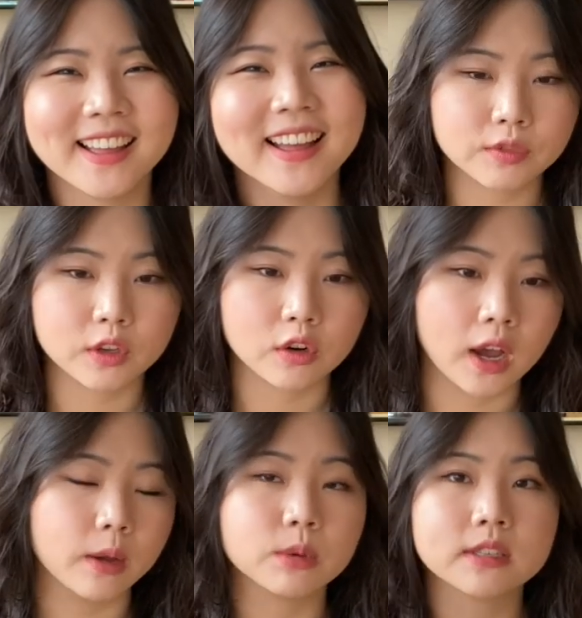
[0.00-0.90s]
You know,
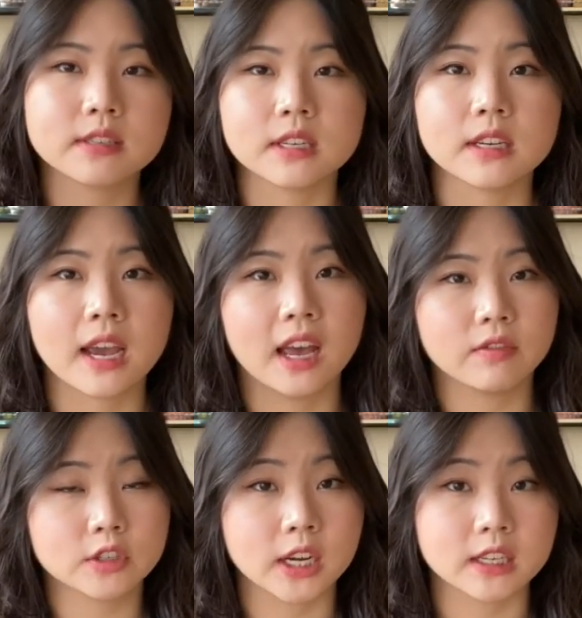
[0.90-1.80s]
I would see
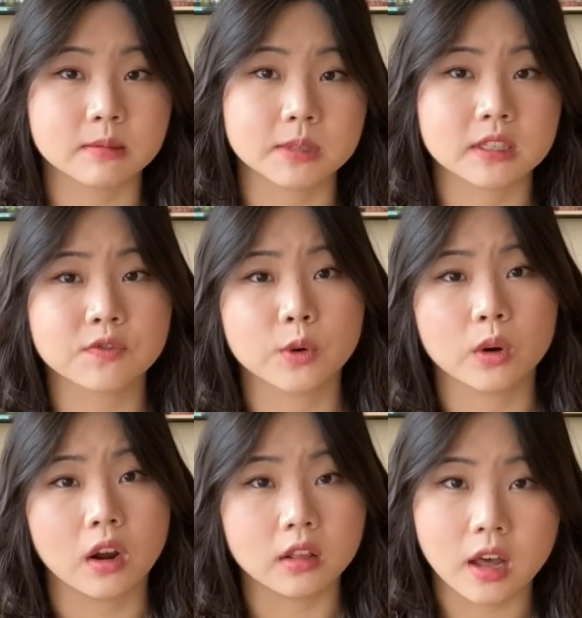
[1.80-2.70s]
advertisements
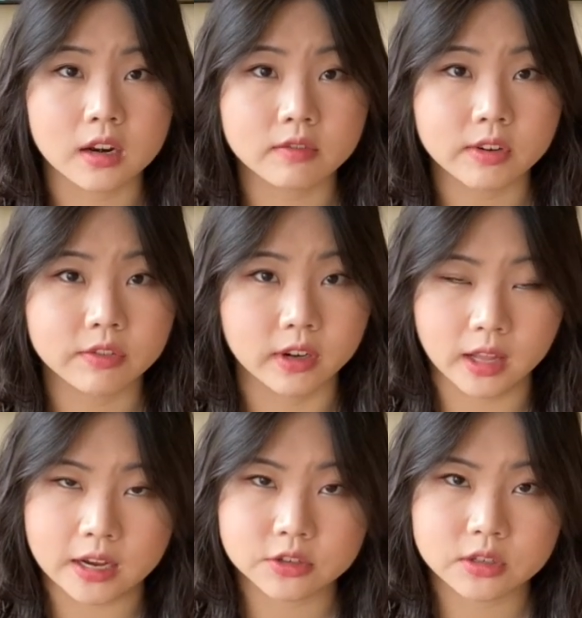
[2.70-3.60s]
for a lot of different
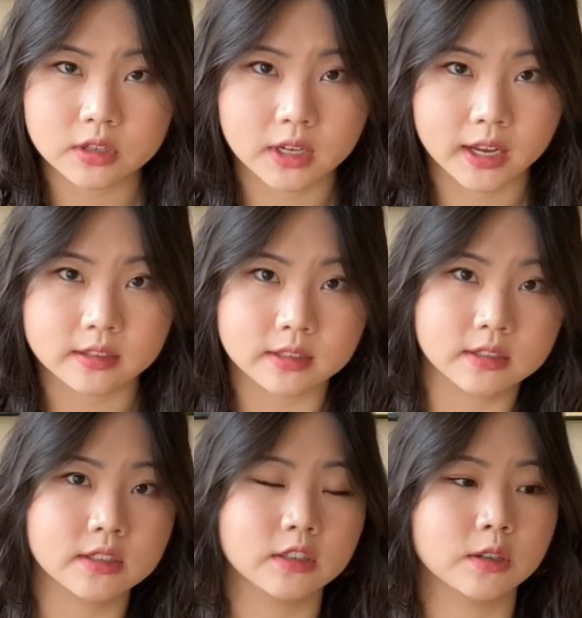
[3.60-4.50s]
lash enhancing
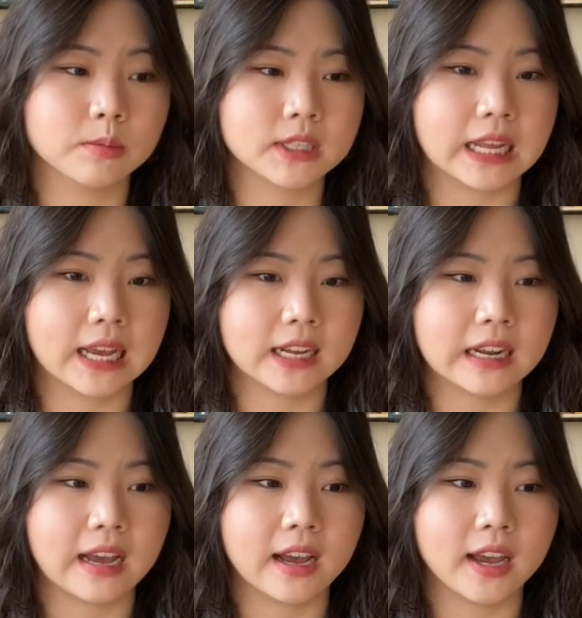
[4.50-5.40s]
serums that
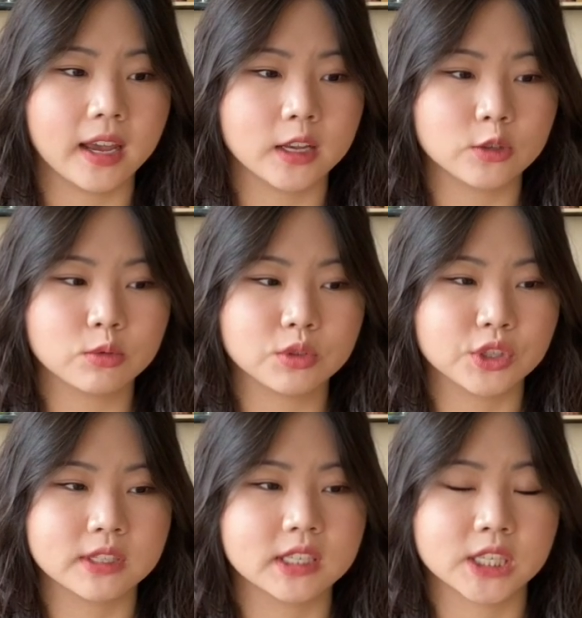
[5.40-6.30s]
I
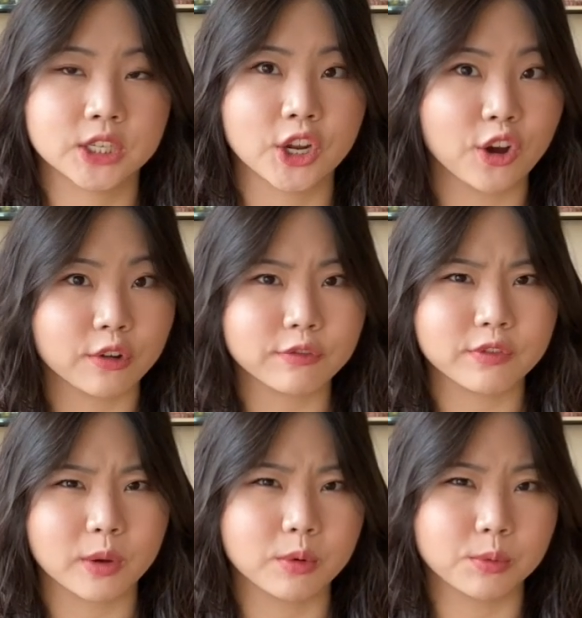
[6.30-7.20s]
just didn't know if
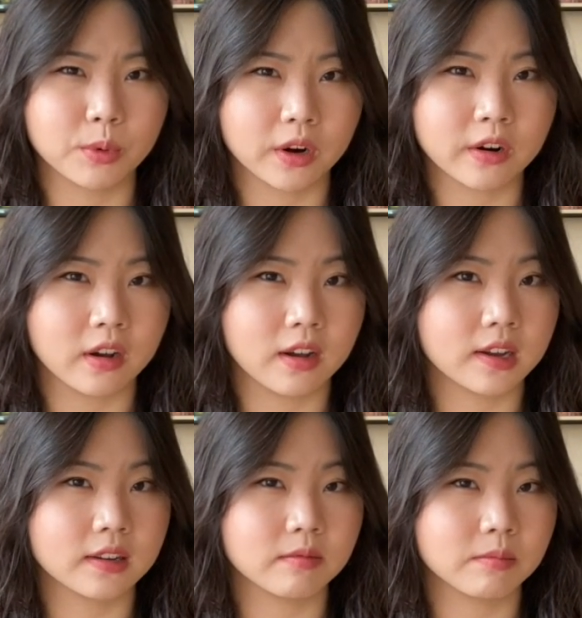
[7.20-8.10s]
they would work
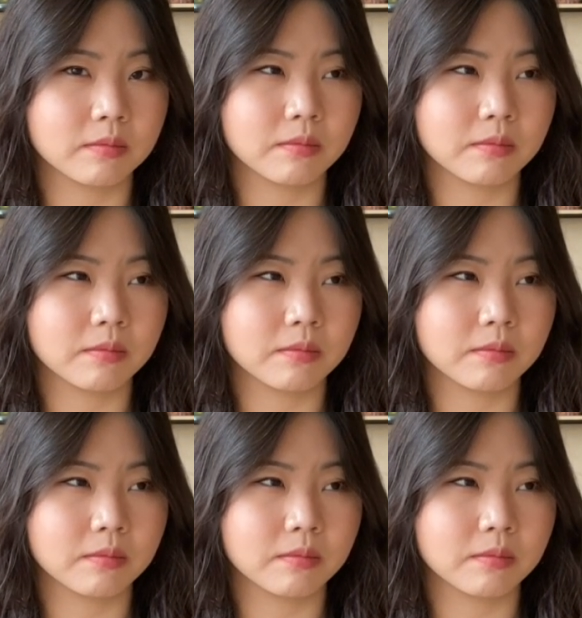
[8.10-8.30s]
on